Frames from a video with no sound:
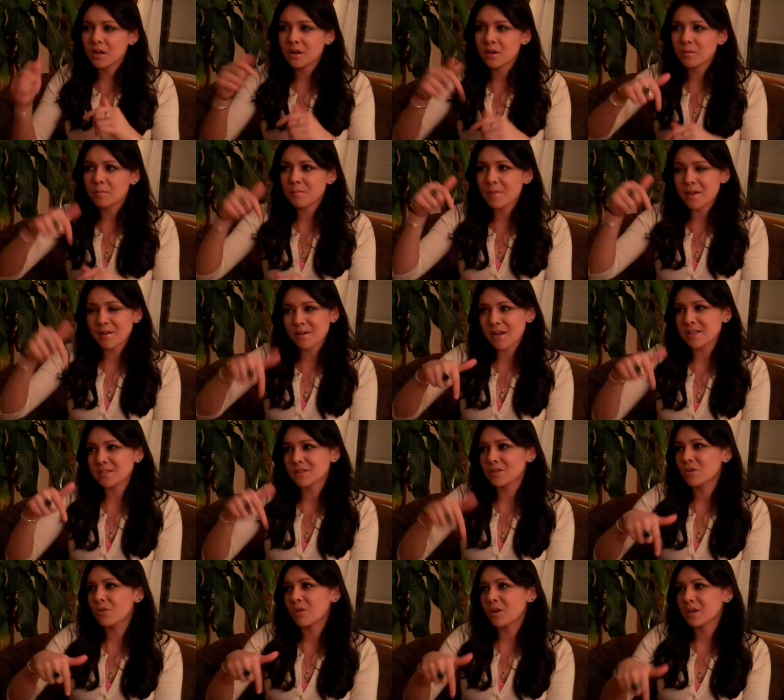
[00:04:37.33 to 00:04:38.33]
or my
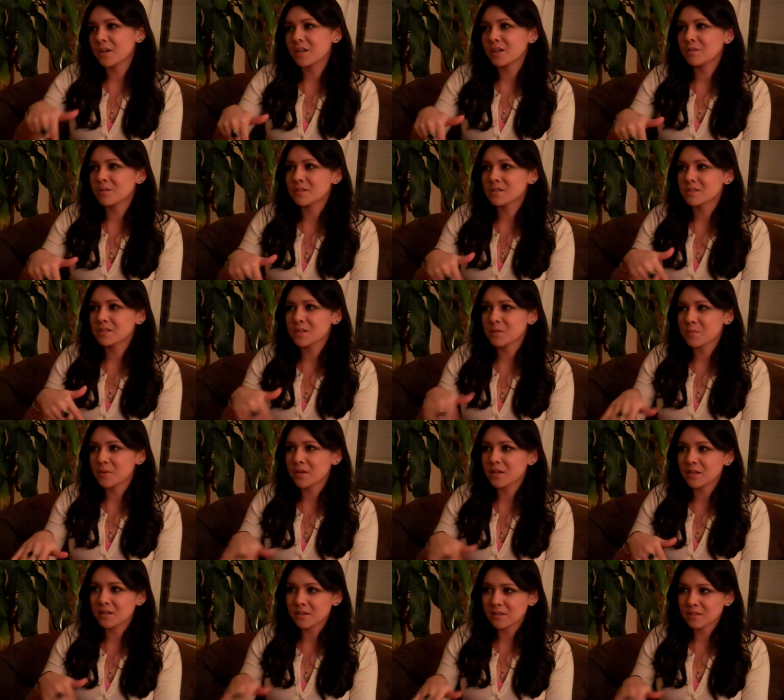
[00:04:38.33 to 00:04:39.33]
cousin Courtney was
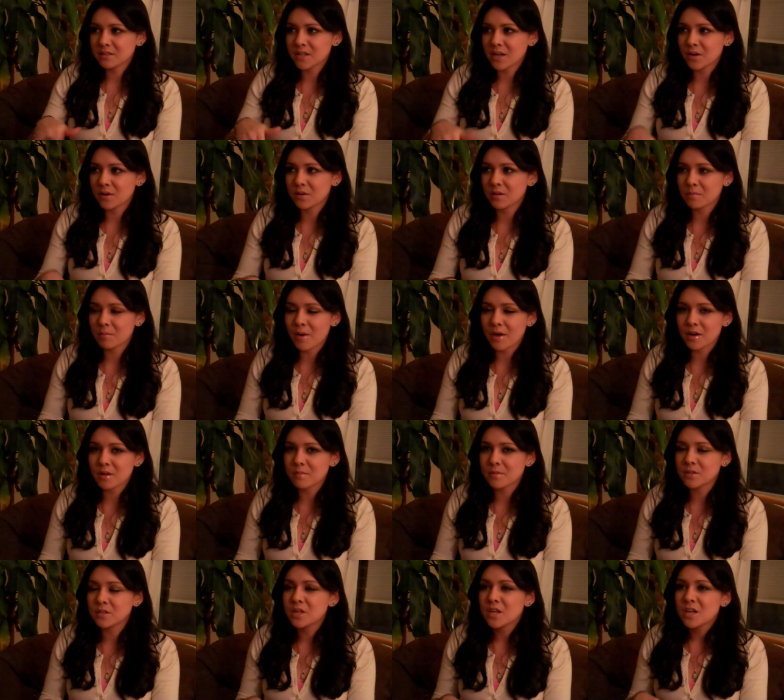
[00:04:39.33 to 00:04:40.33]
sleeping down at the bottom,
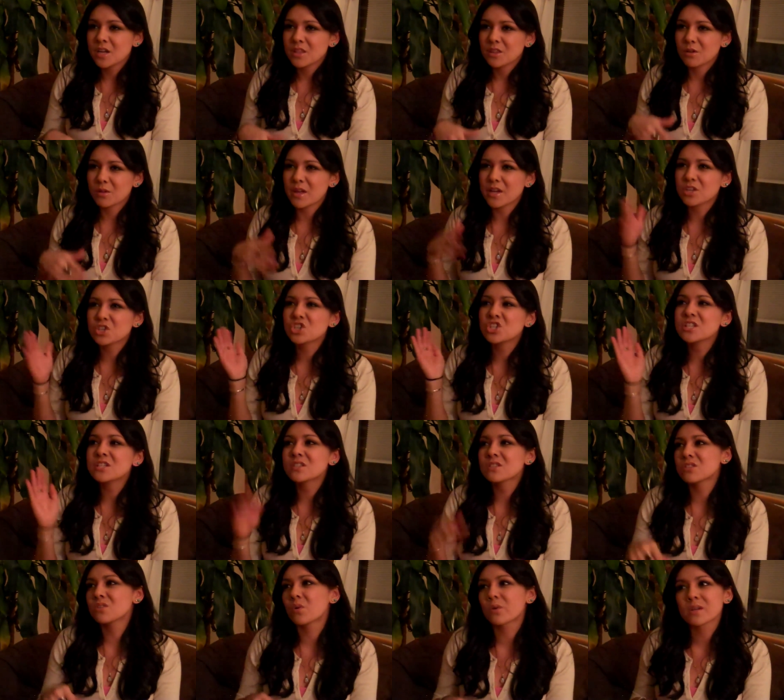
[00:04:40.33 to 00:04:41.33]
and they're she
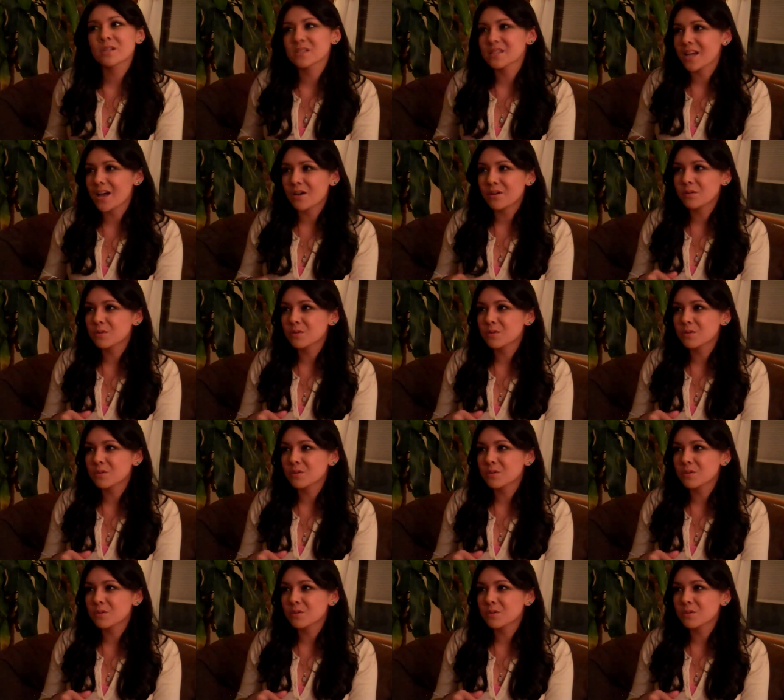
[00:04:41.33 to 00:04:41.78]
snores loud.